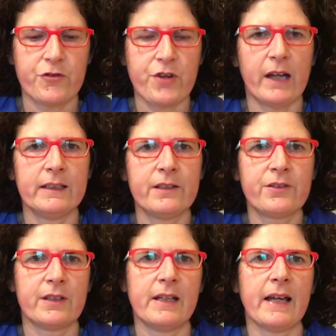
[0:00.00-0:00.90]

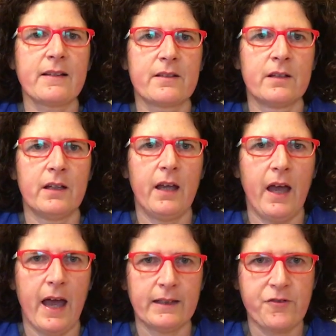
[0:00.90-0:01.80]
challenge, the next uh,
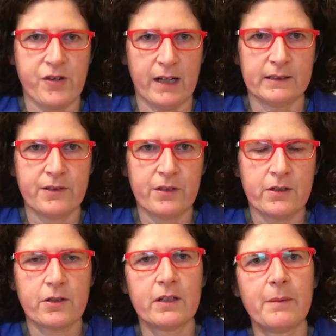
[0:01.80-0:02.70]
HAED challenge
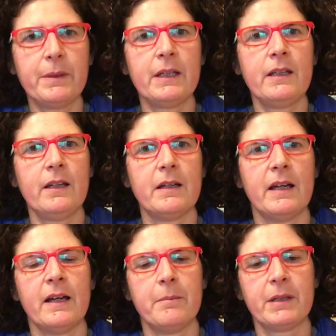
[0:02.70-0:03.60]
is gonna be uh,